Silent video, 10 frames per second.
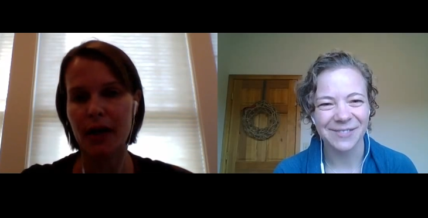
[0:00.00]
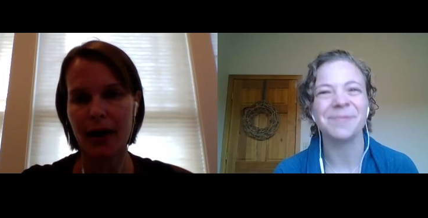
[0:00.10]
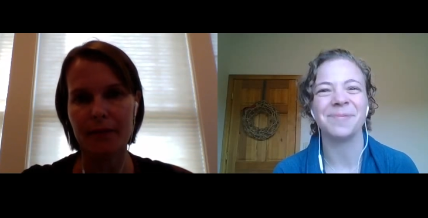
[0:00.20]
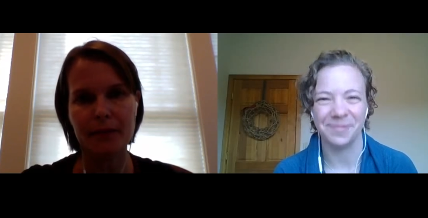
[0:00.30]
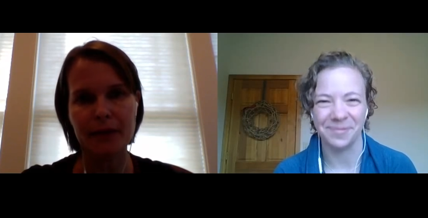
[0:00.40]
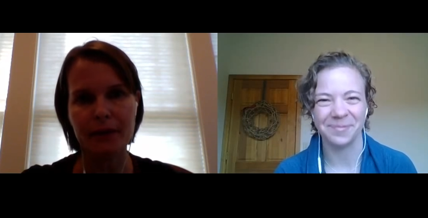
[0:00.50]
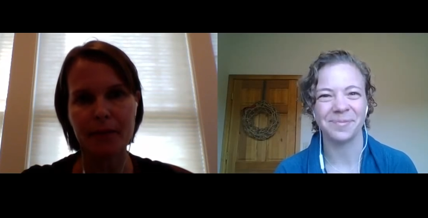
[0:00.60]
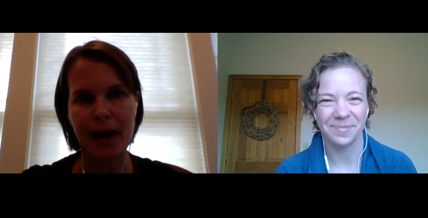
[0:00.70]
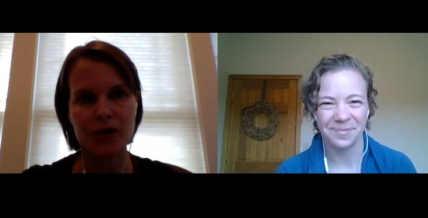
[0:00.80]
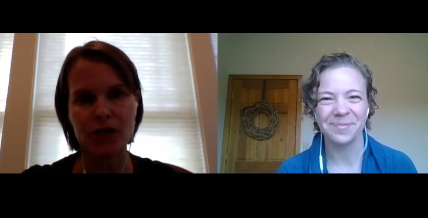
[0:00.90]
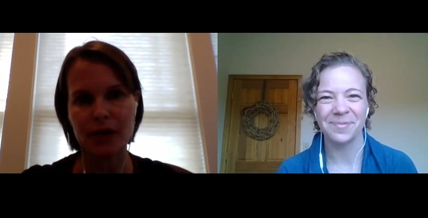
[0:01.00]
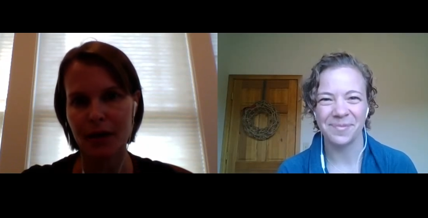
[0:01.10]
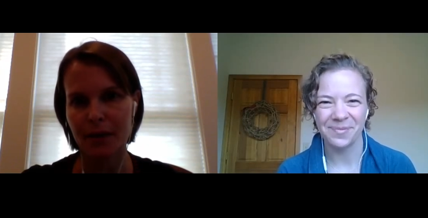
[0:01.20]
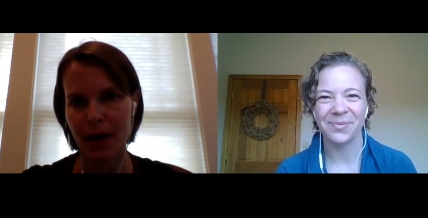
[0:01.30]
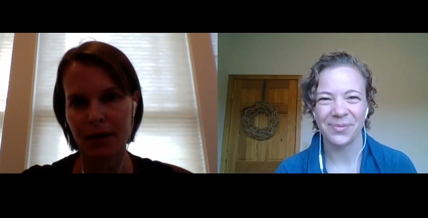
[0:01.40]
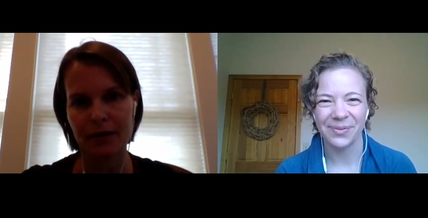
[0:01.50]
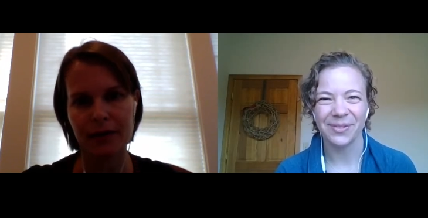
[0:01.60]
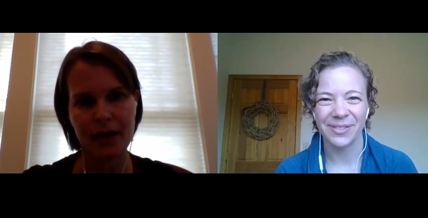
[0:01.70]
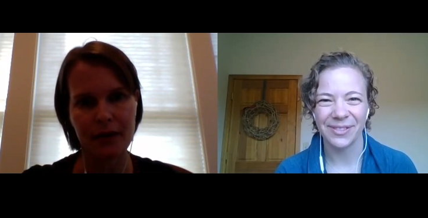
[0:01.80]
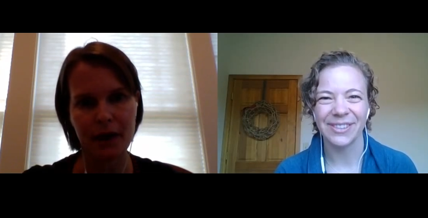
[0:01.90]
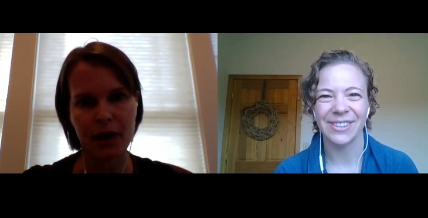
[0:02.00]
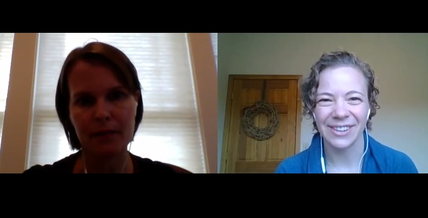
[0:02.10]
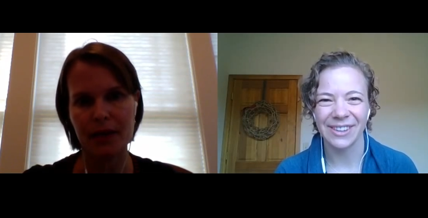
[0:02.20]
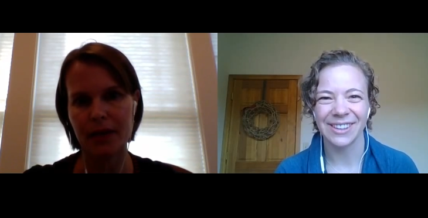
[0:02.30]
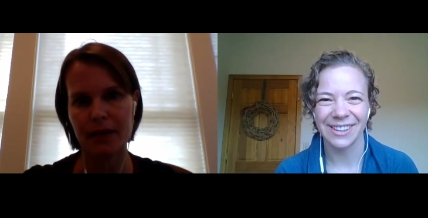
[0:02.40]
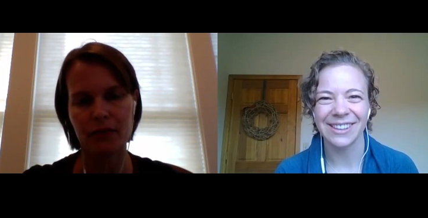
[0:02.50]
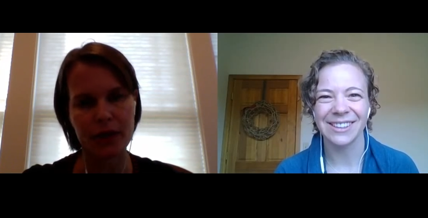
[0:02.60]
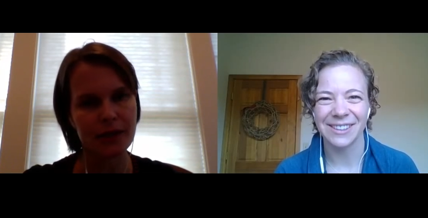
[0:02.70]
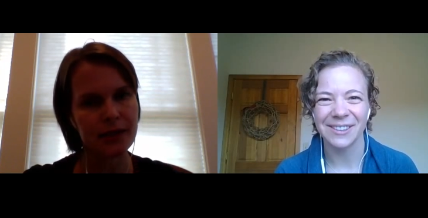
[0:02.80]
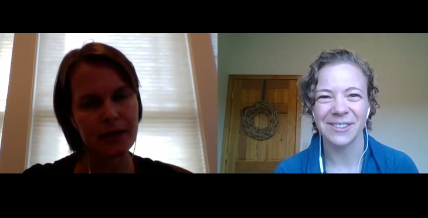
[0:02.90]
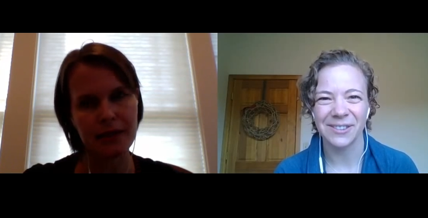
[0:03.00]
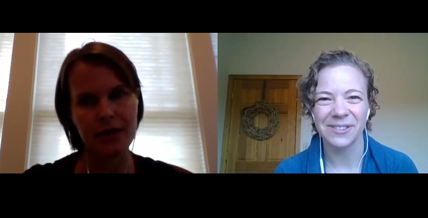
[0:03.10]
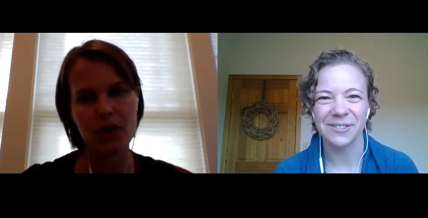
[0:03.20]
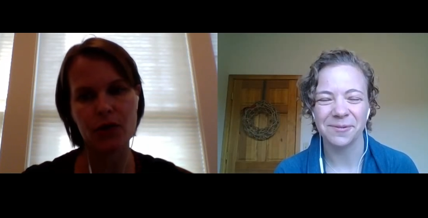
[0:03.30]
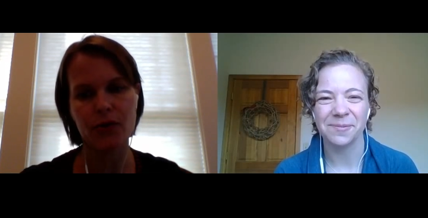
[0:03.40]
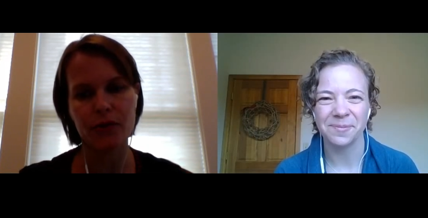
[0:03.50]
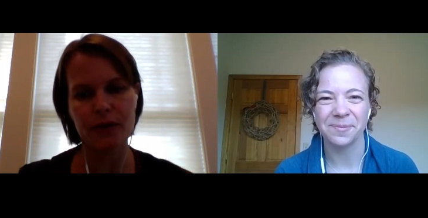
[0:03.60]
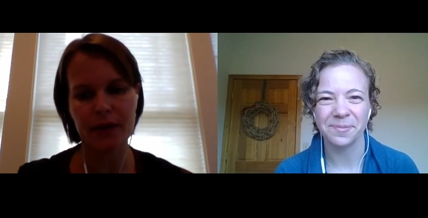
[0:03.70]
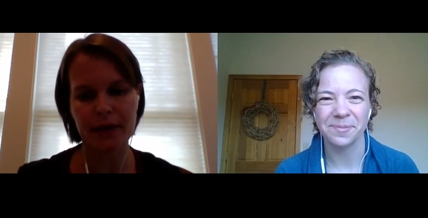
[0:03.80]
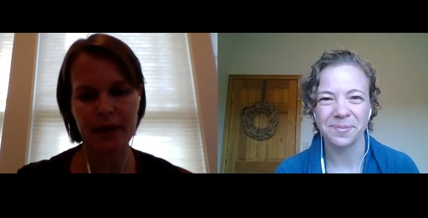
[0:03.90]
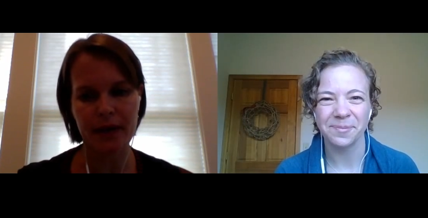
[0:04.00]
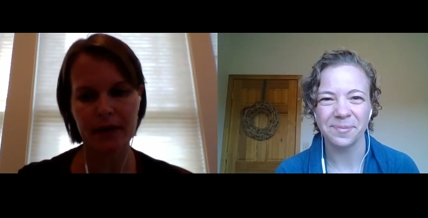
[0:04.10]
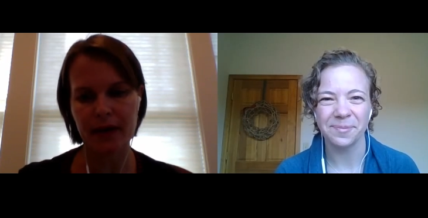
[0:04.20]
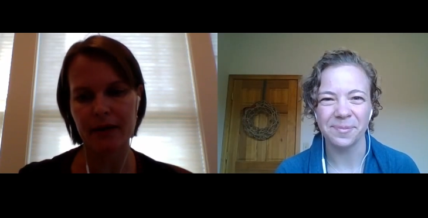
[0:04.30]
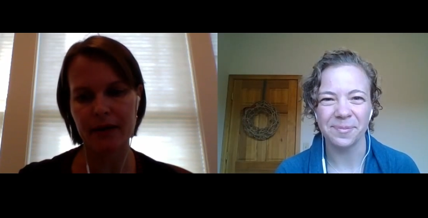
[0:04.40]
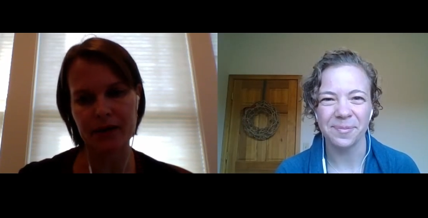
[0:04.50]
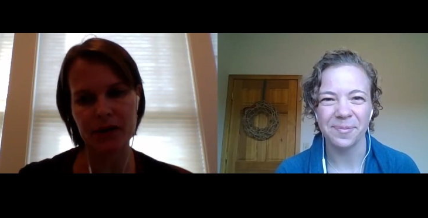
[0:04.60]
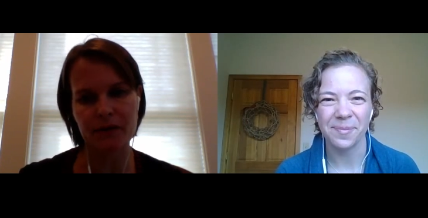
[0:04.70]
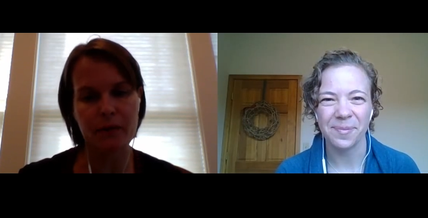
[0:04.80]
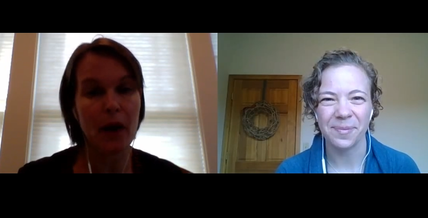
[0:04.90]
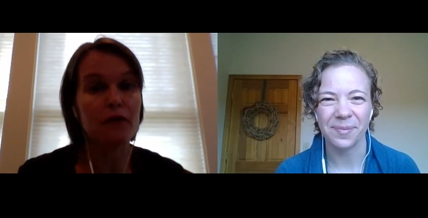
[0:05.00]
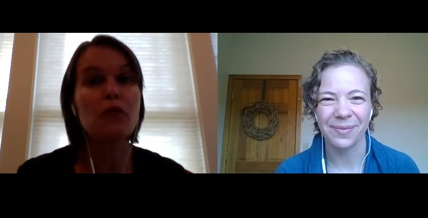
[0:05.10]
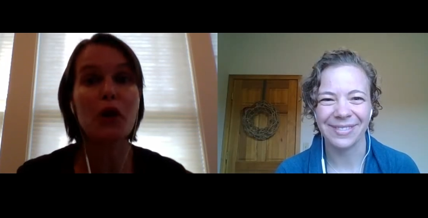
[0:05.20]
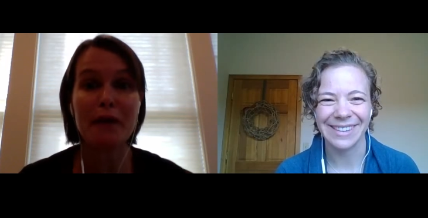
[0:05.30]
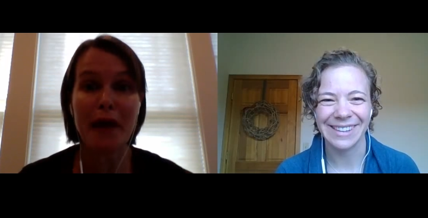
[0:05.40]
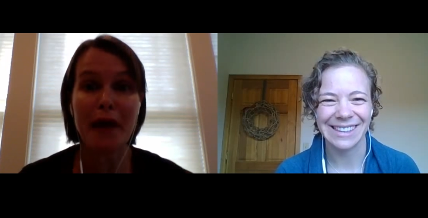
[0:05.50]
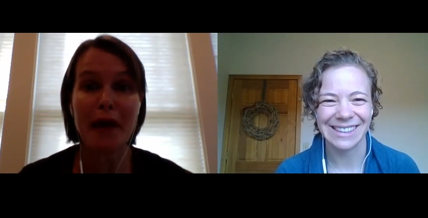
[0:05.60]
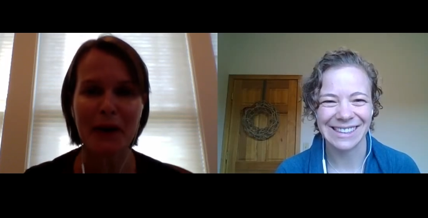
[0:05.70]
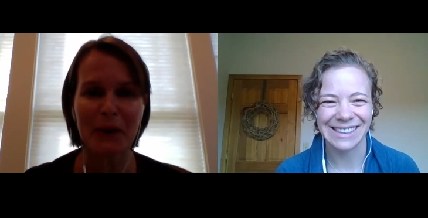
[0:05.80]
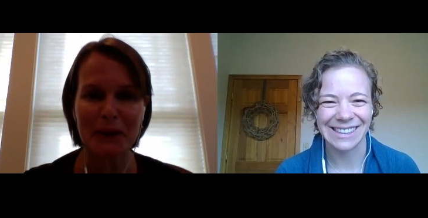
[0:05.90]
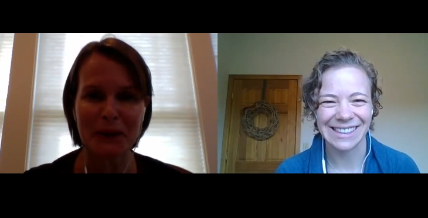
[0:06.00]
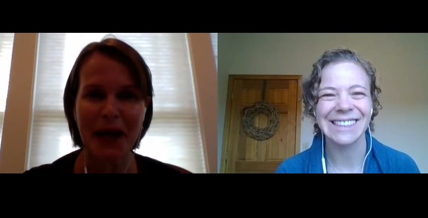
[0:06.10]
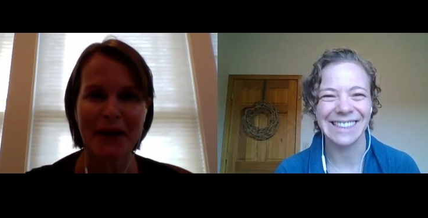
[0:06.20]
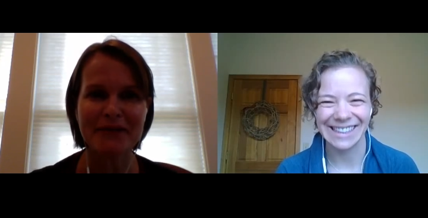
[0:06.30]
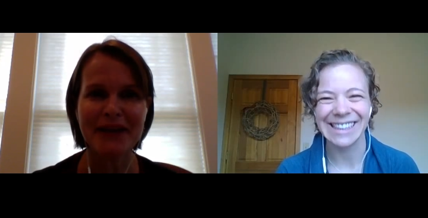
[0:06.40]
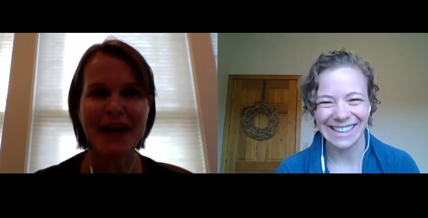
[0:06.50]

Speaker 1: I'm uh, mm-hmm. passionate about the environment. I worked, you know, it, to, for that my whole life.